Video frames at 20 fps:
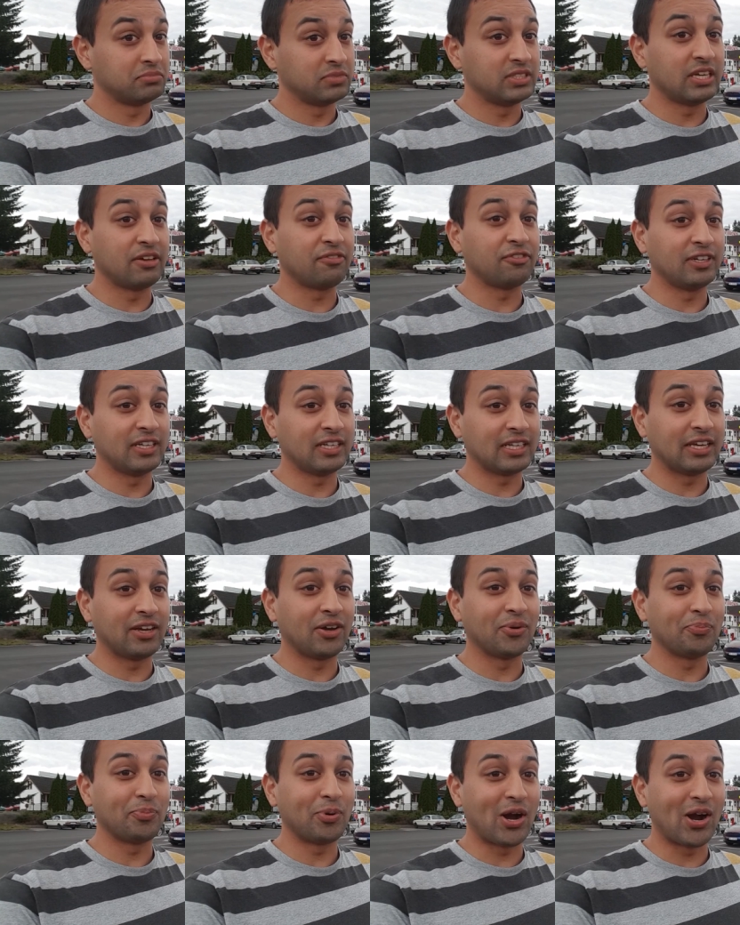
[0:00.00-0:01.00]
definitely
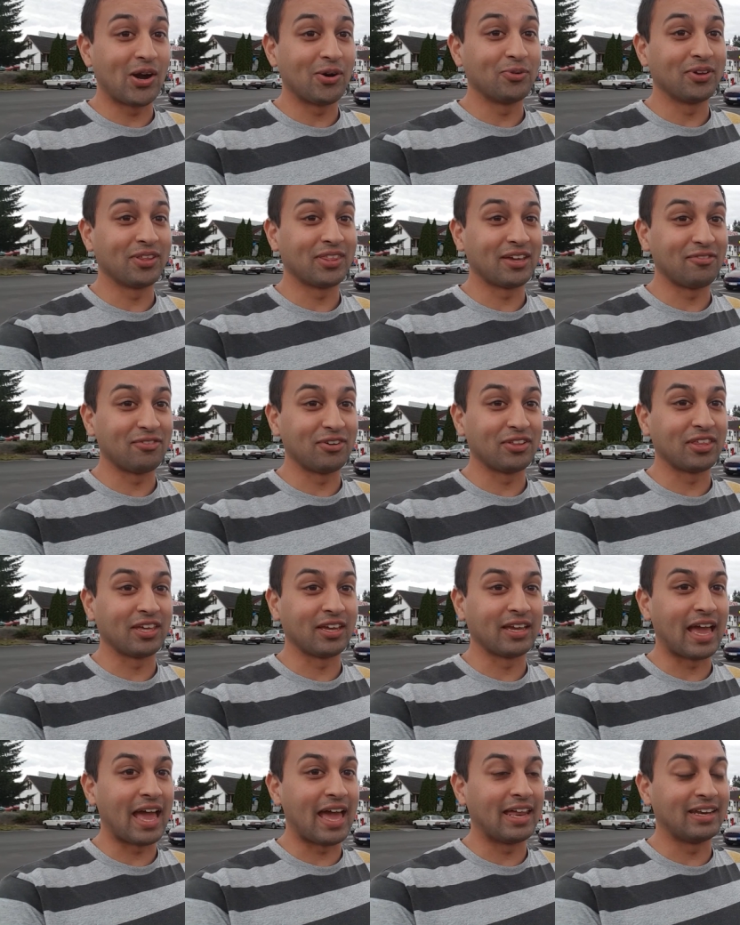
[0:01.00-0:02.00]
on par with everything.
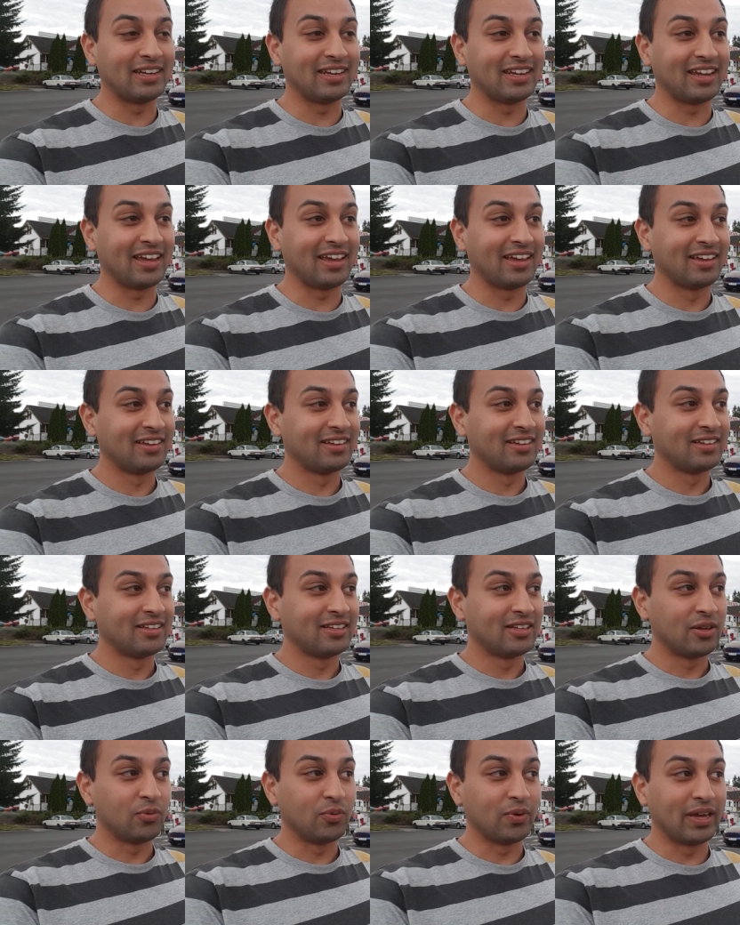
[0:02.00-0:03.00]
And
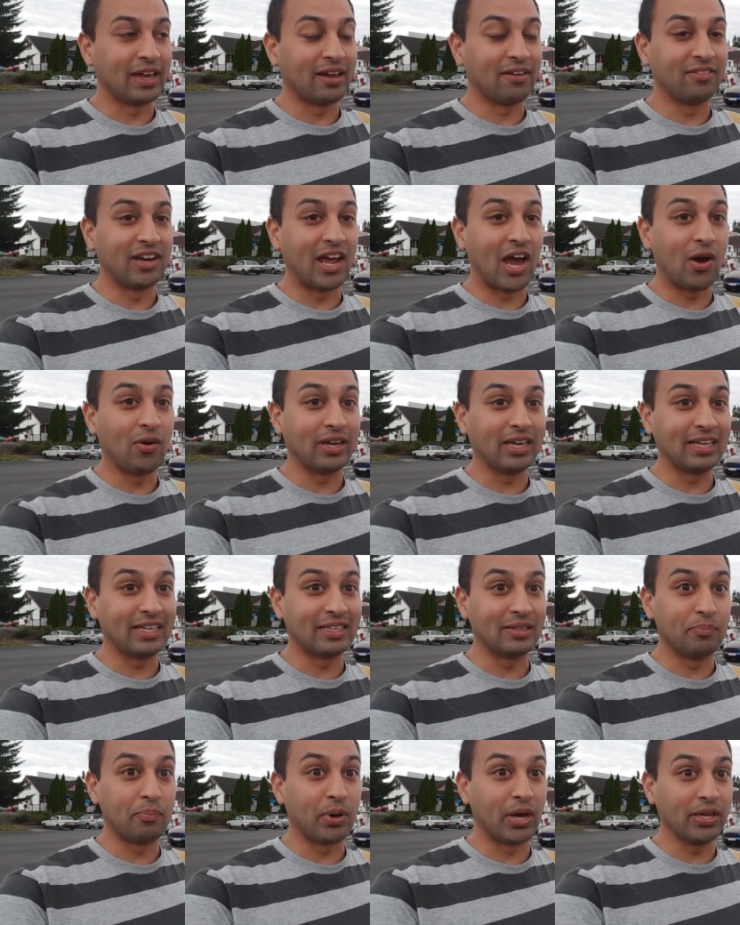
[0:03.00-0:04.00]
we have now
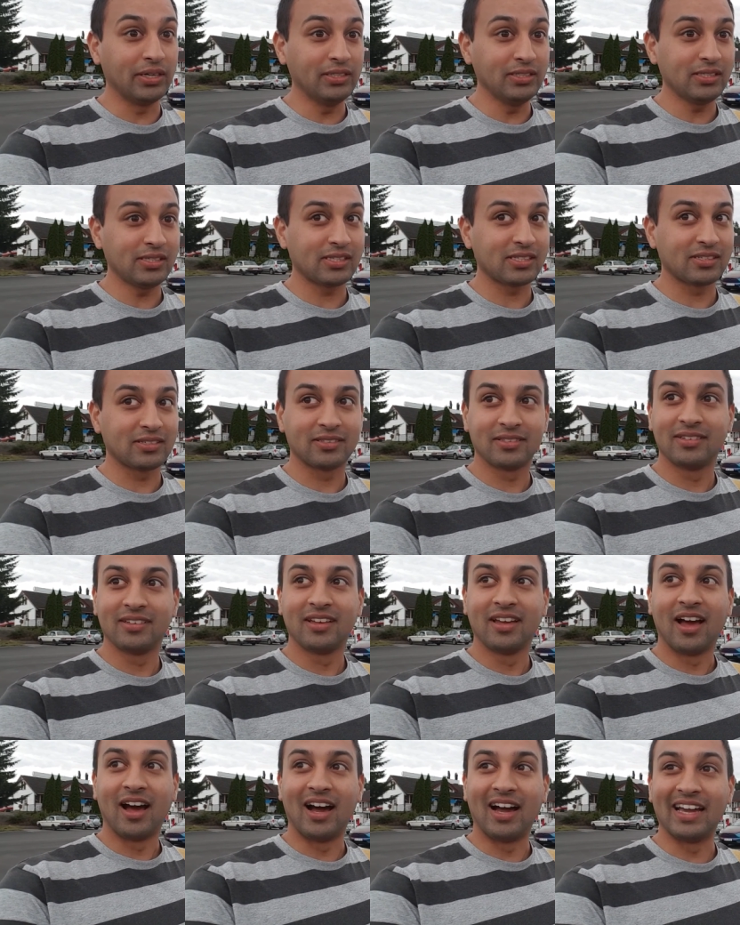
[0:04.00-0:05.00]
eaten buns.
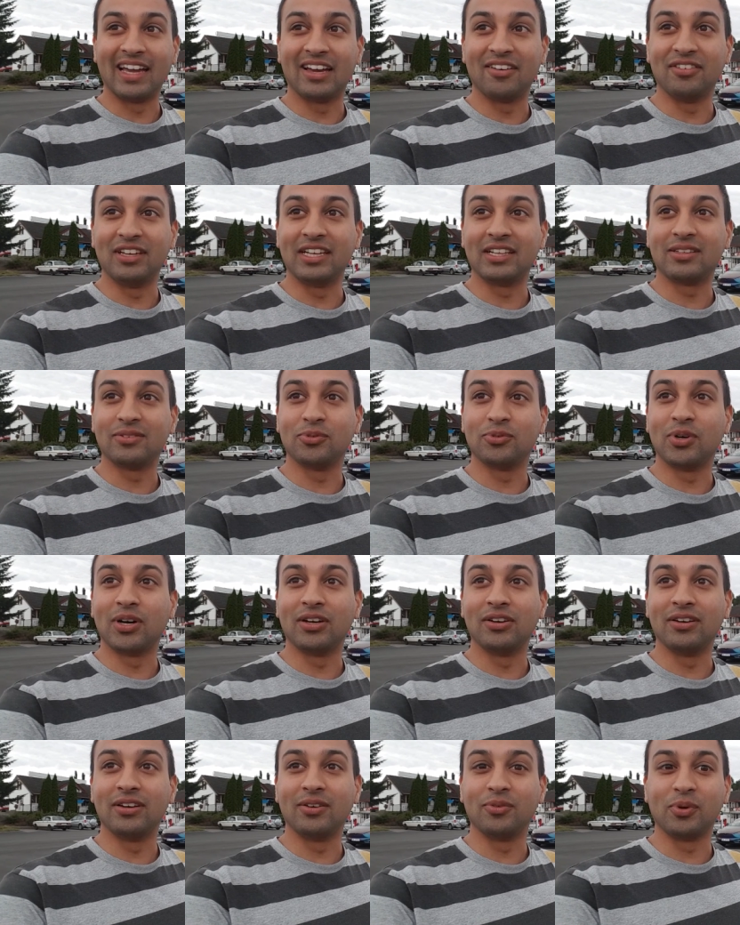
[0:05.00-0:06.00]
I have eaten
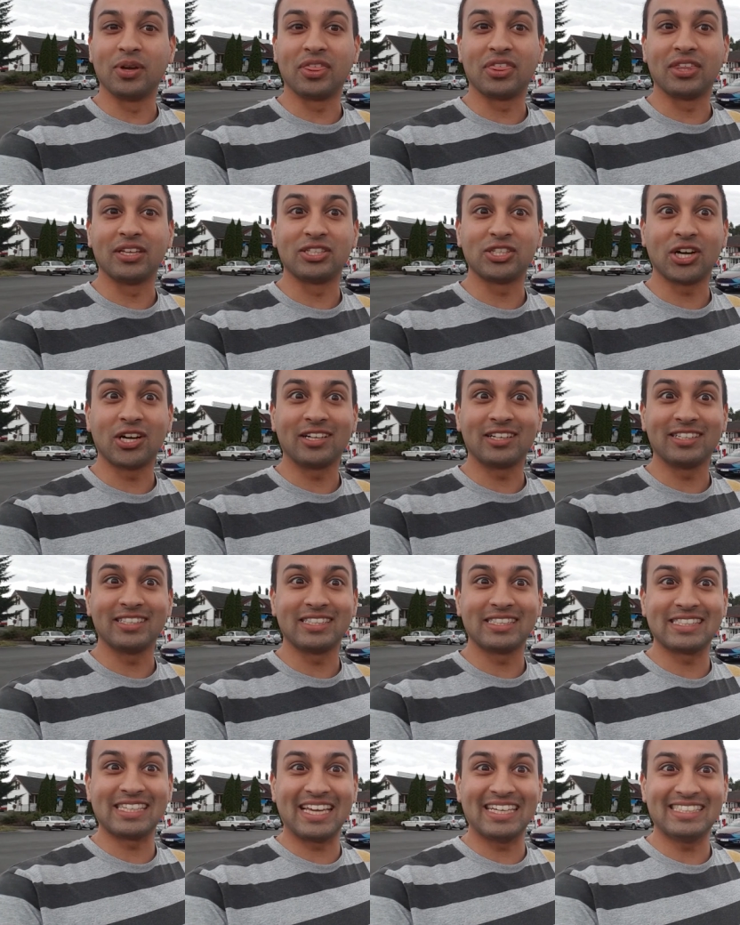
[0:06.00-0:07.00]
one with the chocolate
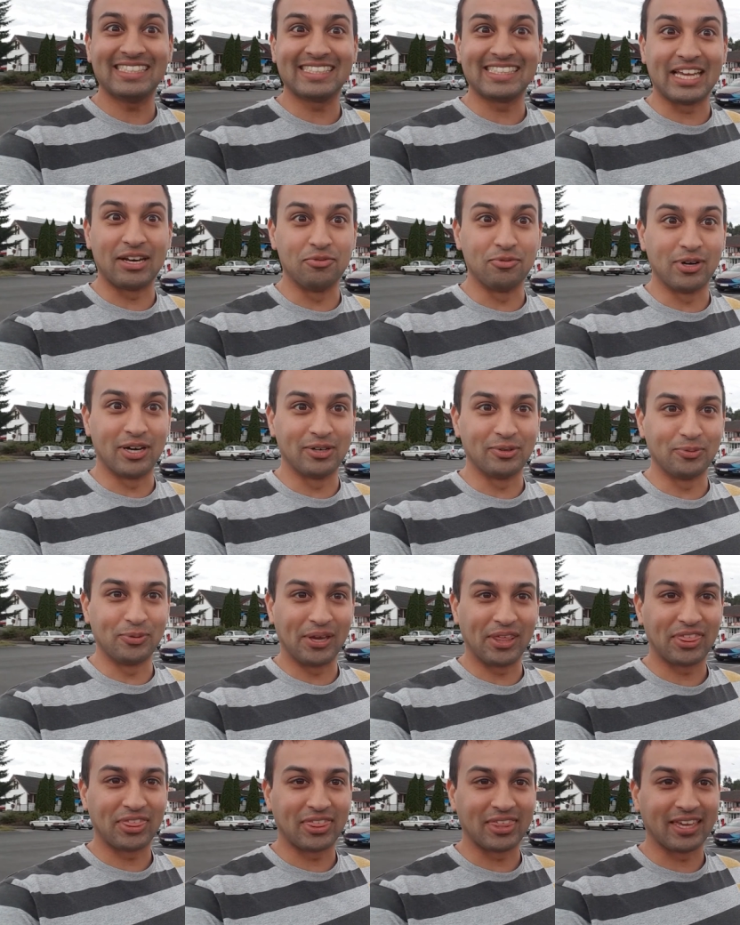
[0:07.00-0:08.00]
taste and one
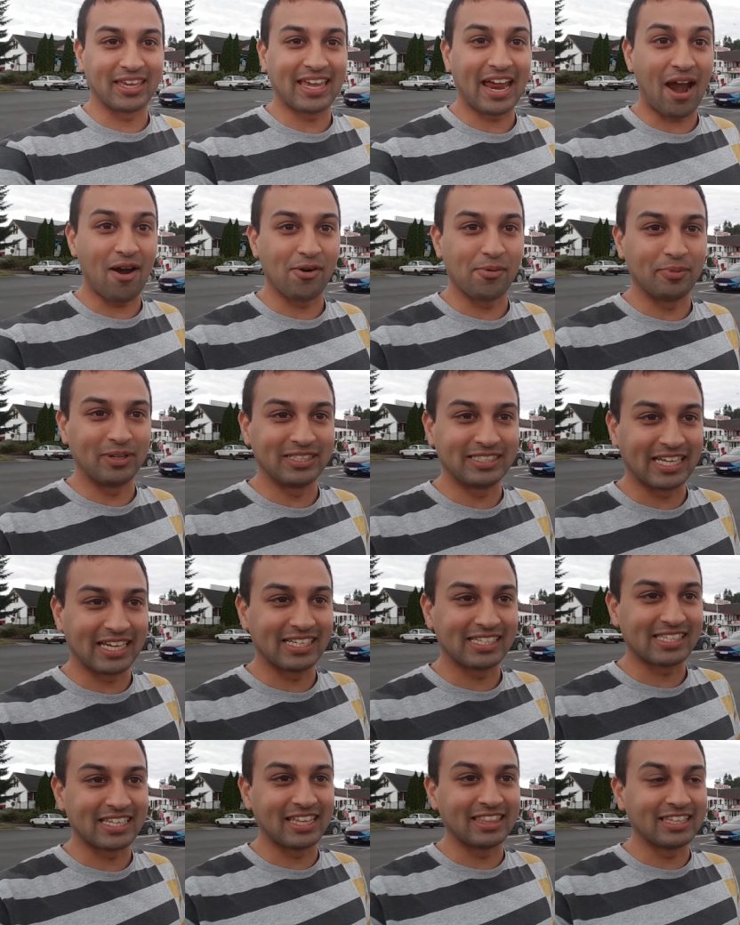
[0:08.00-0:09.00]
with the caramel
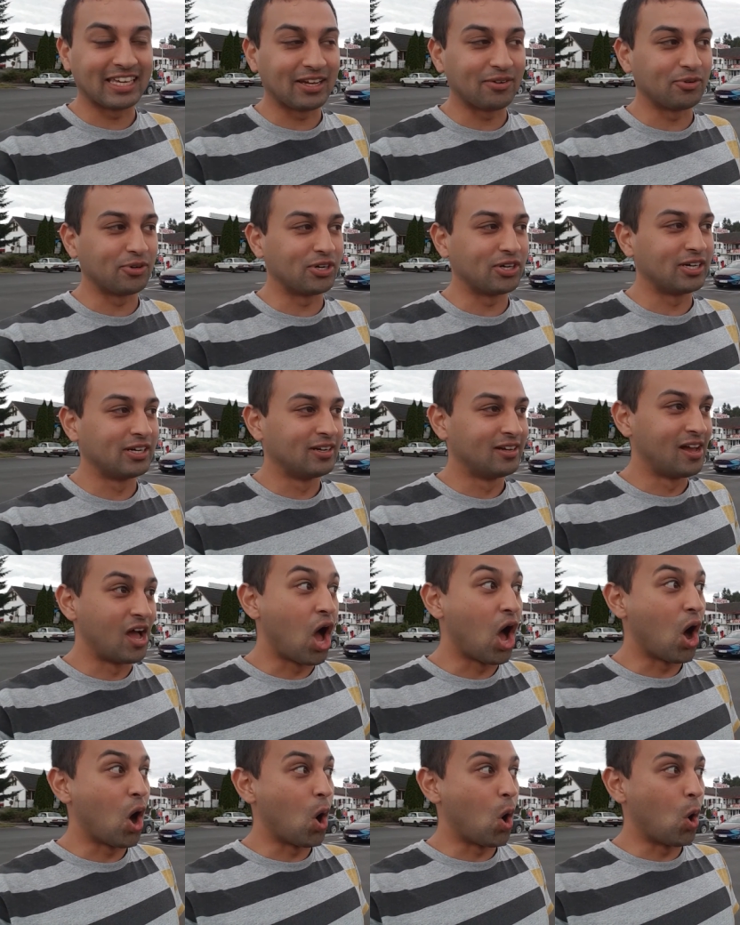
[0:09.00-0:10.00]
taste, and they were
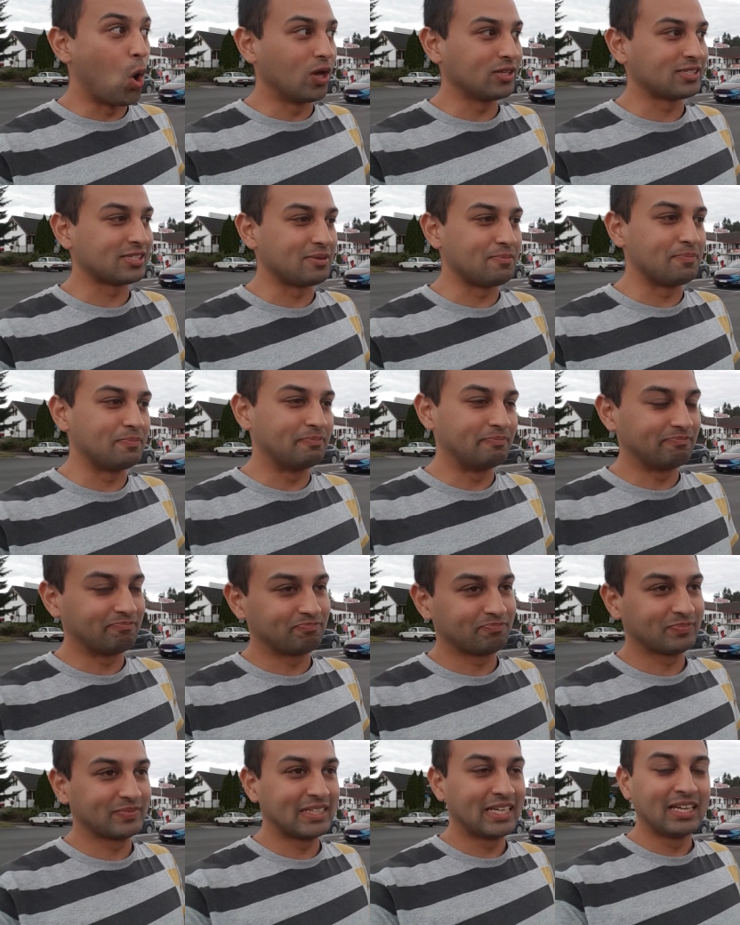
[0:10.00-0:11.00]
awesome.
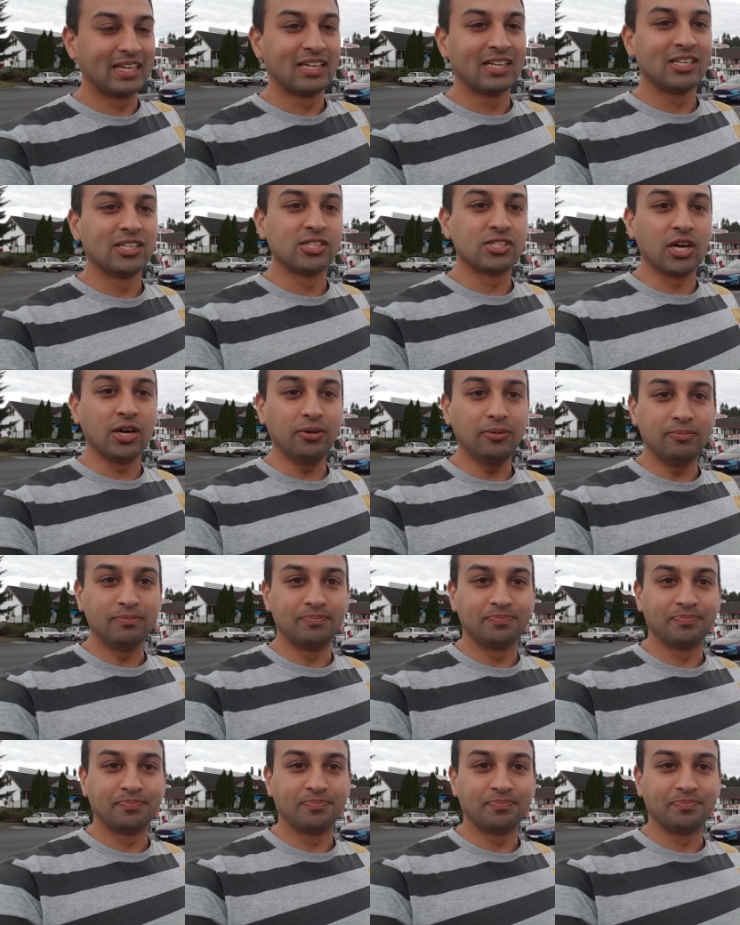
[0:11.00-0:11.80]
So